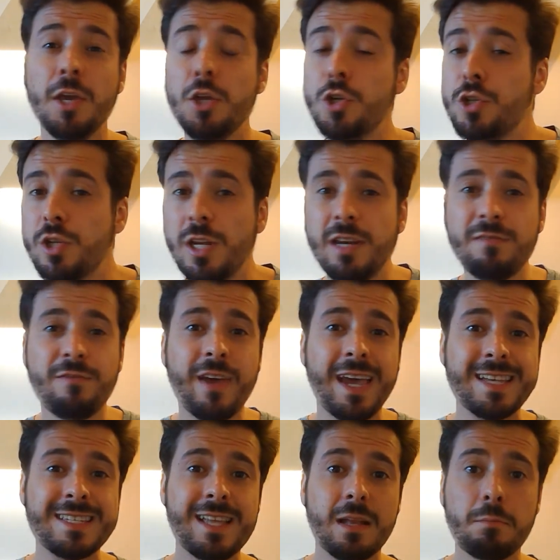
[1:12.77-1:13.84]
you should
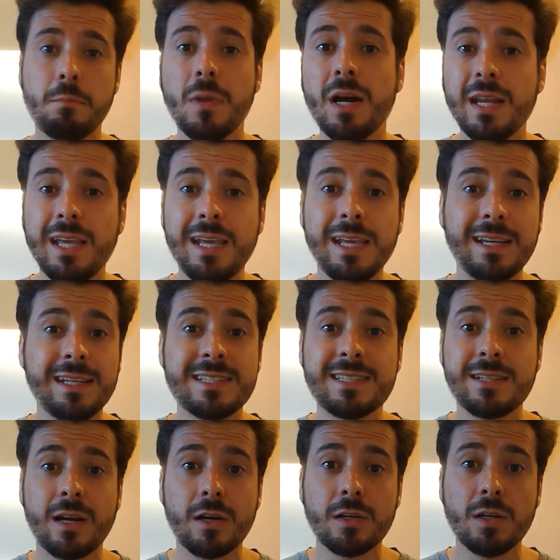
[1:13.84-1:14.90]
invest that money in a
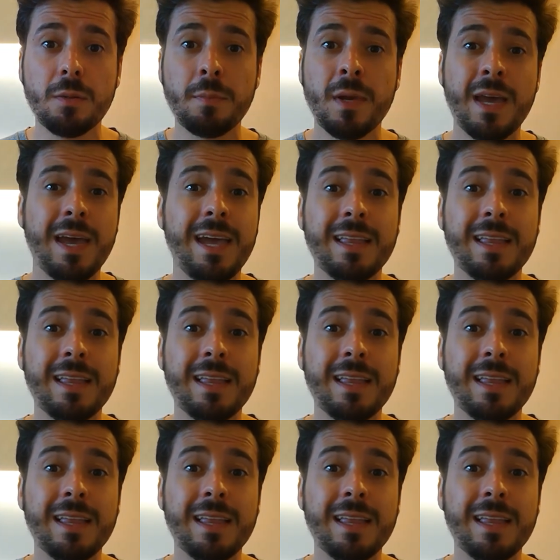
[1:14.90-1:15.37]
startup